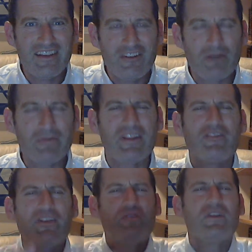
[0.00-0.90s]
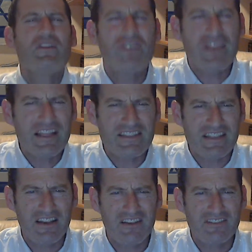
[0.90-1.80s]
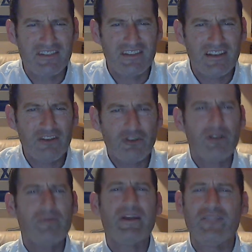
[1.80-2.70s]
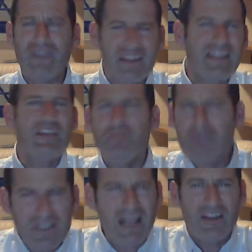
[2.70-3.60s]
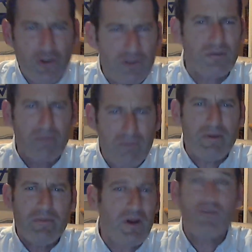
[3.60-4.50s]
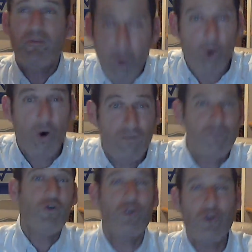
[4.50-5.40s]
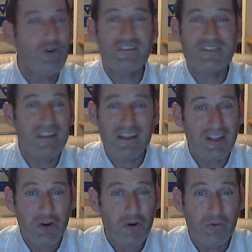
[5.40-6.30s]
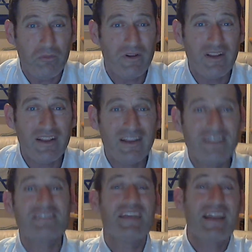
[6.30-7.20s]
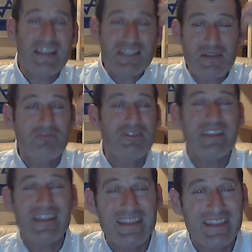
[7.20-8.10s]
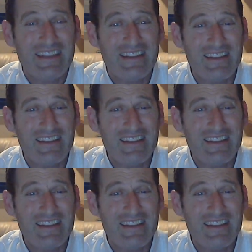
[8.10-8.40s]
What about the fact we can defend ourselves? What about the fact that kibbutz galiot, the people come from all four corners of the globe, just like Hashem predicted?